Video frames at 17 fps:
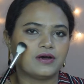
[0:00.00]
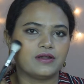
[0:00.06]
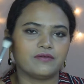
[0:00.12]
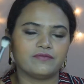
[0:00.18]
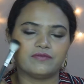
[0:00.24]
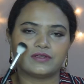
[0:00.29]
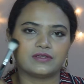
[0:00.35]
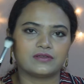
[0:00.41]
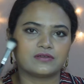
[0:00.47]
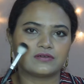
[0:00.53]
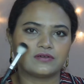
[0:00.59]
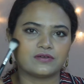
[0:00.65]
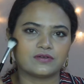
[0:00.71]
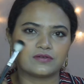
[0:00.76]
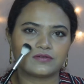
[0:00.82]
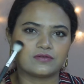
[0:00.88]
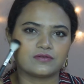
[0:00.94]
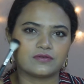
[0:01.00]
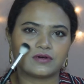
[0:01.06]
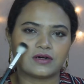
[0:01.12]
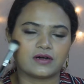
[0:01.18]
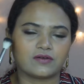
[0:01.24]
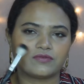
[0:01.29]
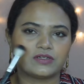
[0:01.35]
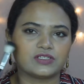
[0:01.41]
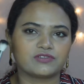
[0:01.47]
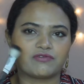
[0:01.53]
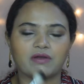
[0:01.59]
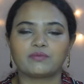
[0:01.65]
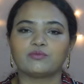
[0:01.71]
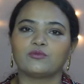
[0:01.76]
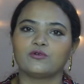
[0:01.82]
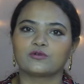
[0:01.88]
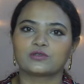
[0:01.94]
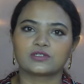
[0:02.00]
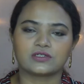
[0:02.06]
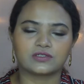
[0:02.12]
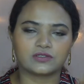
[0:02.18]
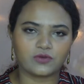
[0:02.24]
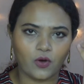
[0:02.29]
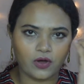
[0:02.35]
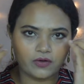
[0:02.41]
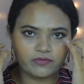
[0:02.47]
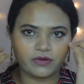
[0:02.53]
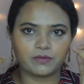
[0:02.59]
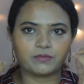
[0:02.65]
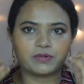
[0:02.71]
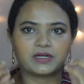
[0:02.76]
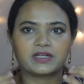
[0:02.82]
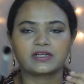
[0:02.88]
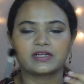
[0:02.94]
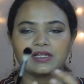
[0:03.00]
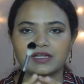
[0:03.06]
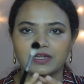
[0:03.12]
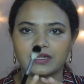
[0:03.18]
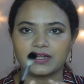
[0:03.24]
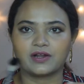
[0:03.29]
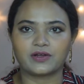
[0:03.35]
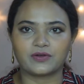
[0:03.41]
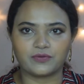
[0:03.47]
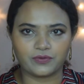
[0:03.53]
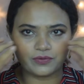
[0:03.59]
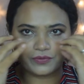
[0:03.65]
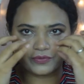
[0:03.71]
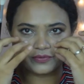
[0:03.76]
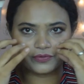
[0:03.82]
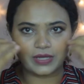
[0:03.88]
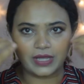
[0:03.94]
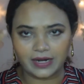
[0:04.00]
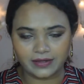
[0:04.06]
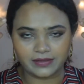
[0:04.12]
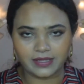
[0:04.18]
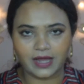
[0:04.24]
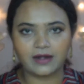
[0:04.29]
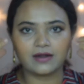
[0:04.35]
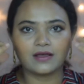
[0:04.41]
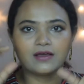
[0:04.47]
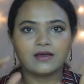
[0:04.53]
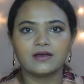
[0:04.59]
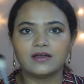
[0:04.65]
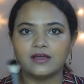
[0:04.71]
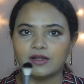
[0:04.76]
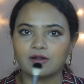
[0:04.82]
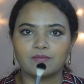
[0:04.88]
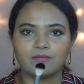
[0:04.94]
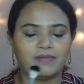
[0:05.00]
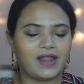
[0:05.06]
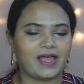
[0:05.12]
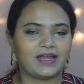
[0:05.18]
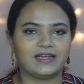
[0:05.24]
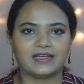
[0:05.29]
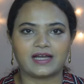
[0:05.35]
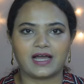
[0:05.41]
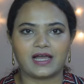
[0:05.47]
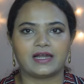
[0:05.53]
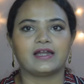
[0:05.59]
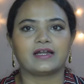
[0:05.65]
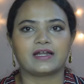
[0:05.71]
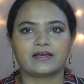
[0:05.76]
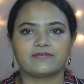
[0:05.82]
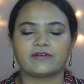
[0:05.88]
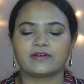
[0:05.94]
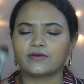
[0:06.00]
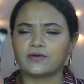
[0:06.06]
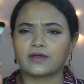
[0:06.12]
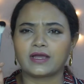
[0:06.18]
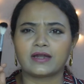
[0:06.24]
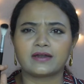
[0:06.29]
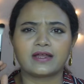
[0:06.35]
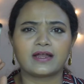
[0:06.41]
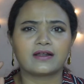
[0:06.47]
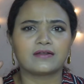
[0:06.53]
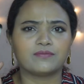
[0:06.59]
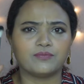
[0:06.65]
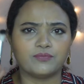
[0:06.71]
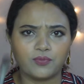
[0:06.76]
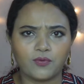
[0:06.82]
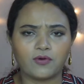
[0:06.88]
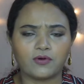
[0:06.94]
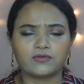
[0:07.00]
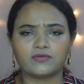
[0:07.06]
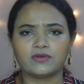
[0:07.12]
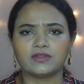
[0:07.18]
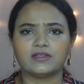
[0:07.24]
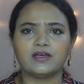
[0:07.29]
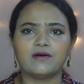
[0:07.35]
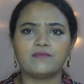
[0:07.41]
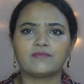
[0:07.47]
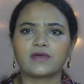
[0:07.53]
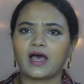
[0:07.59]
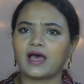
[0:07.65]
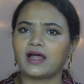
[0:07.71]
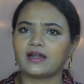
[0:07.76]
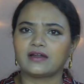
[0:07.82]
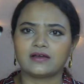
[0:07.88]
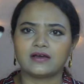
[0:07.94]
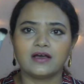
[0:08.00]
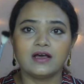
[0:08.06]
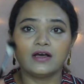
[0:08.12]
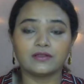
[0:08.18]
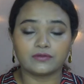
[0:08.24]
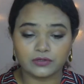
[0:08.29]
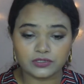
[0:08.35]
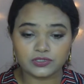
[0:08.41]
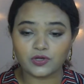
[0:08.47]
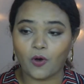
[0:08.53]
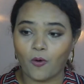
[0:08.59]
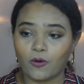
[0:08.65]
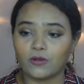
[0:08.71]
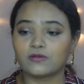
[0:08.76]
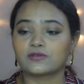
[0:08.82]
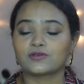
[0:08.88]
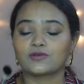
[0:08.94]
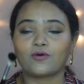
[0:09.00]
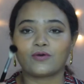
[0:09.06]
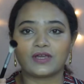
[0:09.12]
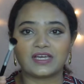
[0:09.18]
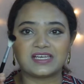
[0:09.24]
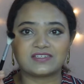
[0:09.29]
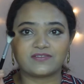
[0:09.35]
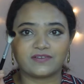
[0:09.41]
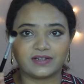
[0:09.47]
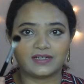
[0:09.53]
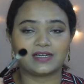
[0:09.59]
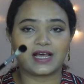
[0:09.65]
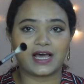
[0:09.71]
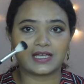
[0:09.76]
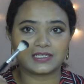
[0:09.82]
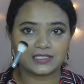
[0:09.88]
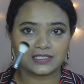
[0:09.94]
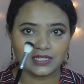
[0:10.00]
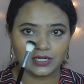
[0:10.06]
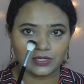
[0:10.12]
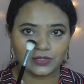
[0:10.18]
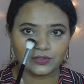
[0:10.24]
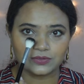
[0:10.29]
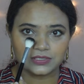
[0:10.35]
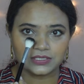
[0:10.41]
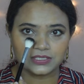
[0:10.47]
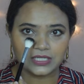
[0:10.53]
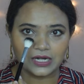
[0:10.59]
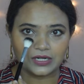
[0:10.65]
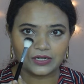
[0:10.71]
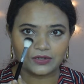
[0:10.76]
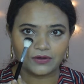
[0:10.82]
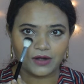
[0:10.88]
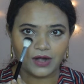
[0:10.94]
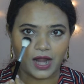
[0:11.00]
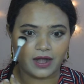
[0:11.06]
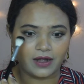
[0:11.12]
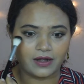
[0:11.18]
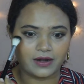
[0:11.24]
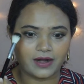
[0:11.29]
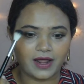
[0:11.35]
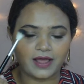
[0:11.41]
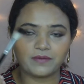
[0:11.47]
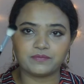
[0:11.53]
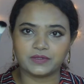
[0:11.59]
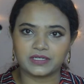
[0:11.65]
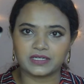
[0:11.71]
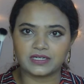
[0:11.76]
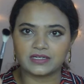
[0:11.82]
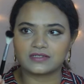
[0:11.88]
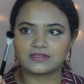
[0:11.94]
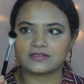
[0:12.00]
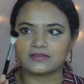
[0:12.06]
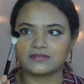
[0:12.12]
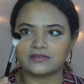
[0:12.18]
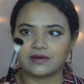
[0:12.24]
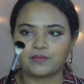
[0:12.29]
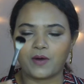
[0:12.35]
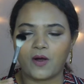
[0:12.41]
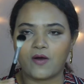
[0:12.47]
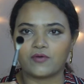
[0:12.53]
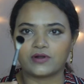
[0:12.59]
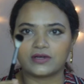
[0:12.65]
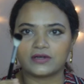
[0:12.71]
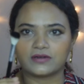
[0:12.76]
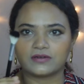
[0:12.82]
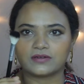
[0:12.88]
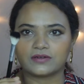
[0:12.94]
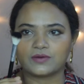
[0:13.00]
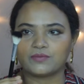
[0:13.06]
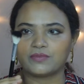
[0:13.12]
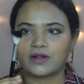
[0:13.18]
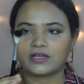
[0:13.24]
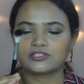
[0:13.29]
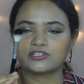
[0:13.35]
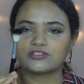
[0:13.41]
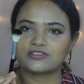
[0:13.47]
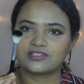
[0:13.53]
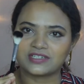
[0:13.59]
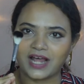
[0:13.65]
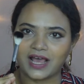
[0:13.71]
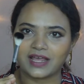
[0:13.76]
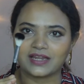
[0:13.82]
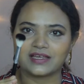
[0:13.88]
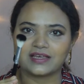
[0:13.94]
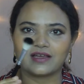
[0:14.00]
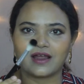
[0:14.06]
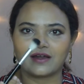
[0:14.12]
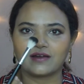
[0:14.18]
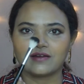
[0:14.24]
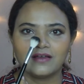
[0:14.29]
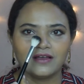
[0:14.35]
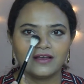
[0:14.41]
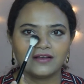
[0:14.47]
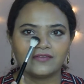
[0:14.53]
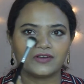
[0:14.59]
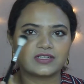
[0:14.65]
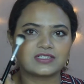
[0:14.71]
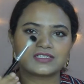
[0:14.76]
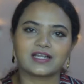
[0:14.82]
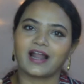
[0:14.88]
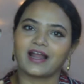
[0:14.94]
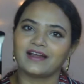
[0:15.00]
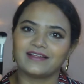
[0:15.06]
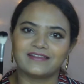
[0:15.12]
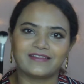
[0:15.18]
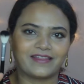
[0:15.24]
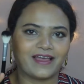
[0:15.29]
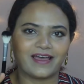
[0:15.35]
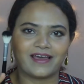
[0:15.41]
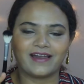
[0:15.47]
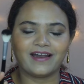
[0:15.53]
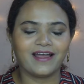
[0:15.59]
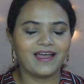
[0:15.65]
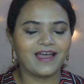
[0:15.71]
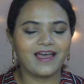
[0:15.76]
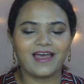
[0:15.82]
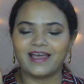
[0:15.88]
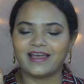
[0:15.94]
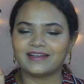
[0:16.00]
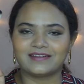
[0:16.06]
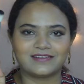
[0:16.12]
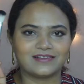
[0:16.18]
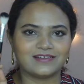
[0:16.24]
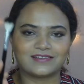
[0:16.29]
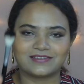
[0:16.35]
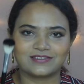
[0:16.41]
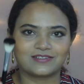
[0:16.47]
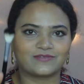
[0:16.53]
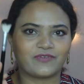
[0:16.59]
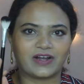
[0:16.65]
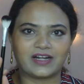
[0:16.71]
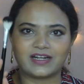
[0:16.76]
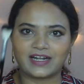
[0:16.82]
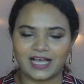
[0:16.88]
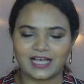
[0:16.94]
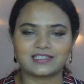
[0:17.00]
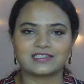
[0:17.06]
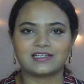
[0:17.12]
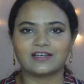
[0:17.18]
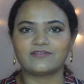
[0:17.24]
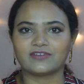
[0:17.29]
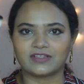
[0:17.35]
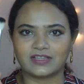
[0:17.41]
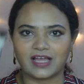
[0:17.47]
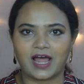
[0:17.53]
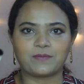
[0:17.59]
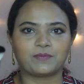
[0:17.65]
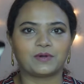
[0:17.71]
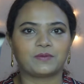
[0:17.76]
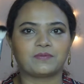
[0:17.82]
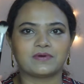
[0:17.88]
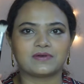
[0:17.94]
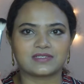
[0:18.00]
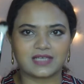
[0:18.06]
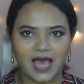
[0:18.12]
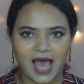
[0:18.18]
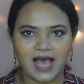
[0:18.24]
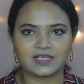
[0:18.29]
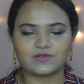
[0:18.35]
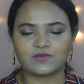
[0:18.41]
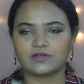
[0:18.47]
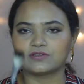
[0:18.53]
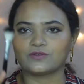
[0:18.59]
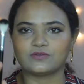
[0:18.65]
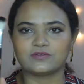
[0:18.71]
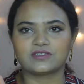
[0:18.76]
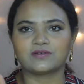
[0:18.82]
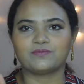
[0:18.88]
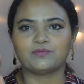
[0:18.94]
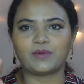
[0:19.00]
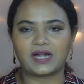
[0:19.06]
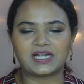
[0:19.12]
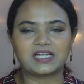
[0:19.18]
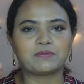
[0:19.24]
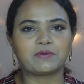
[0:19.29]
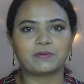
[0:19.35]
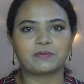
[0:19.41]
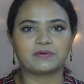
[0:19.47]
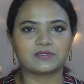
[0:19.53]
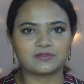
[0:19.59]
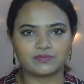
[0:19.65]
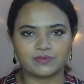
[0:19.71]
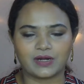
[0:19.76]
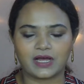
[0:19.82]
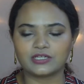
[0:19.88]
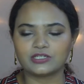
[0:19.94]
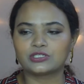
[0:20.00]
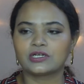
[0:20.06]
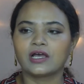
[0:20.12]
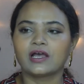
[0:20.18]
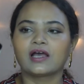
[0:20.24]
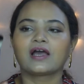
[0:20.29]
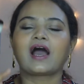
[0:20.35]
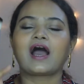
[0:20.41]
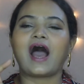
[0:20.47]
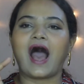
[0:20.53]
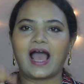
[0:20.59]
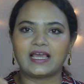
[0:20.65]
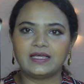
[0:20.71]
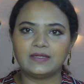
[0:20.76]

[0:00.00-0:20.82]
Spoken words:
with wind swipe motions on one particular area, go to get that blinding highlight effect. You can get both with them. And this also is fantastic to set your under eye, because the powder brush is tiny and fits right there. It's fantastic for that purpose as well. So it's a multi-purpose brush. I